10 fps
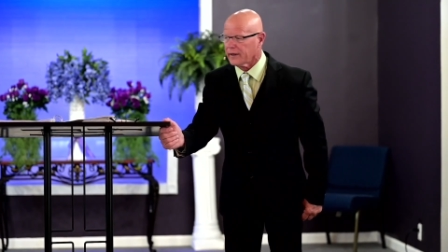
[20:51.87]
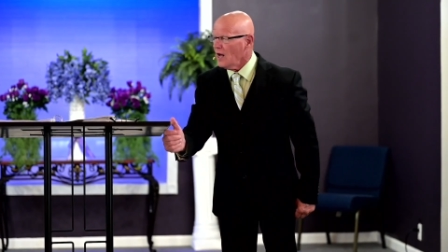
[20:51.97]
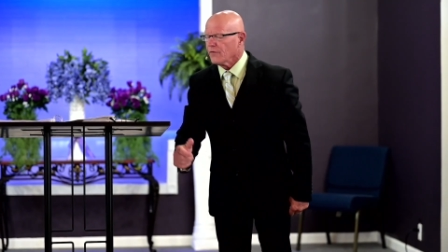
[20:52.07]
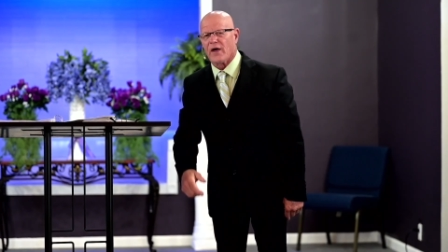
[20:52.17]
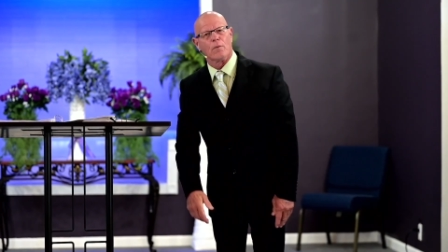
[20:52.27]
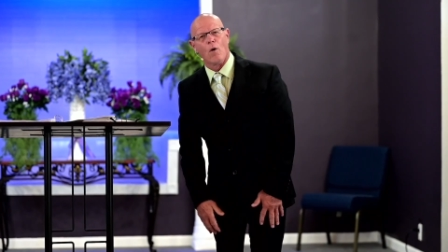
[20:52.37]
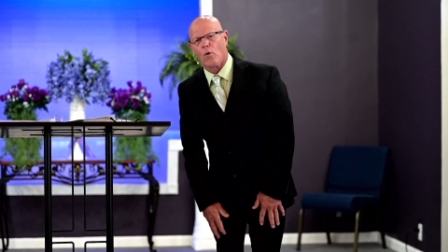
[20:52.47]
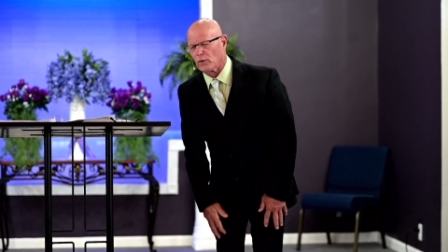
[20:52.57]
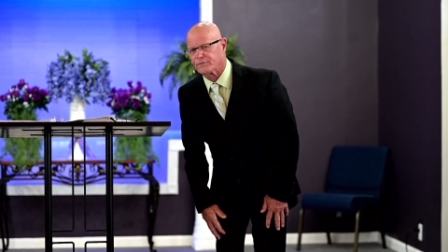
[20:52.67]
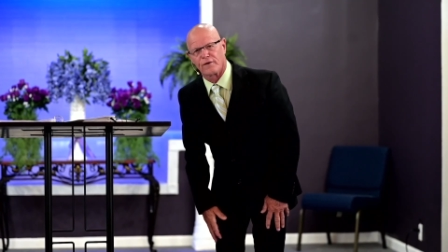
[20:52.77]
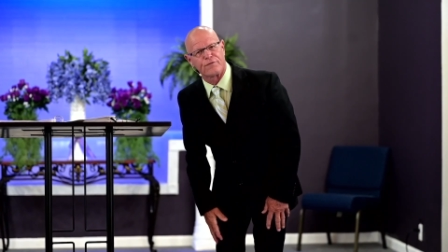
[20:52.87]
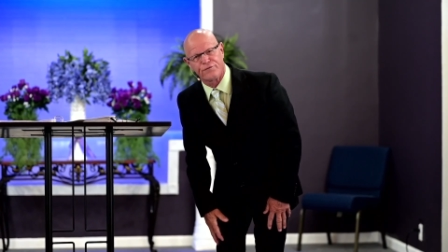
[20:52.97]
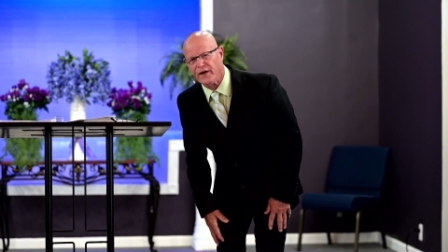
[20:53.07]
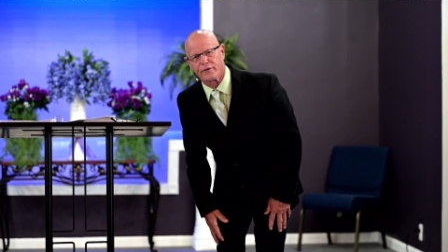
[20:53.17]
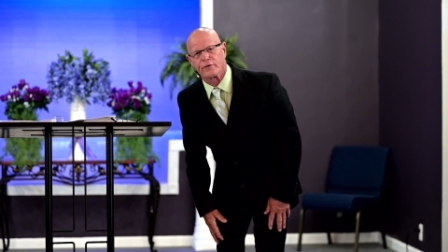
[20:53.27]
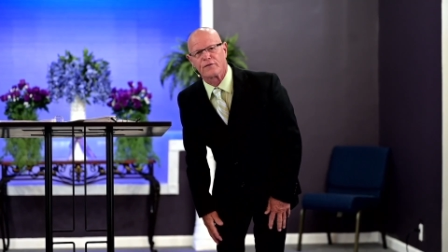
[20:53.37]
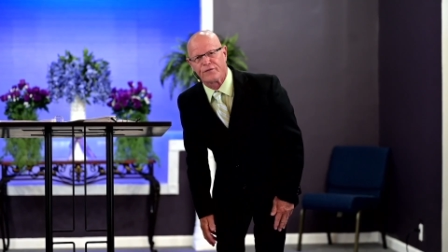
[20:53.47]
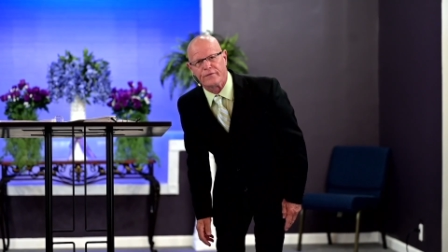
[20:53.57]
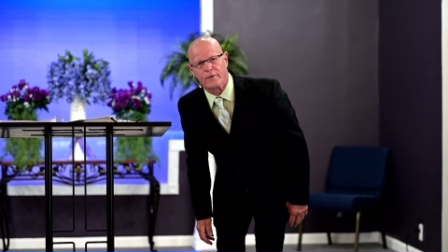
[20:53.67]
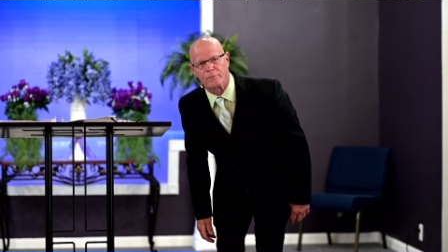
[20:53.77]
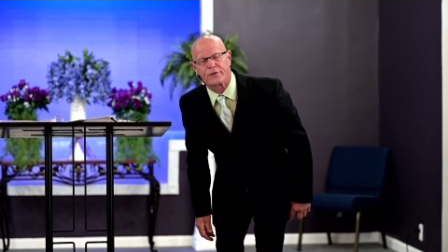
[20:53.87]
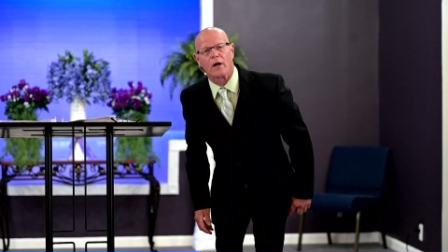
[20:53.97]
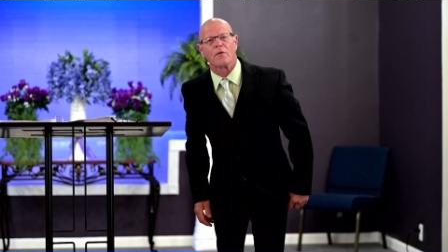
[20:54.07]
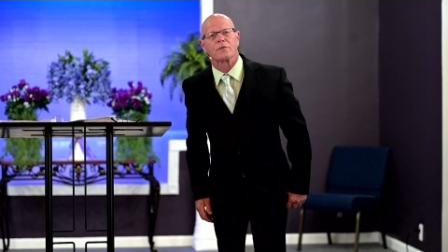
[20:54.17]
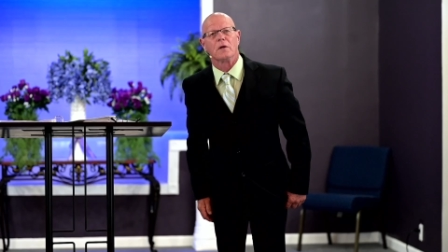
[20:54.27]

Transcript: that won't lift a finger to feed themselves,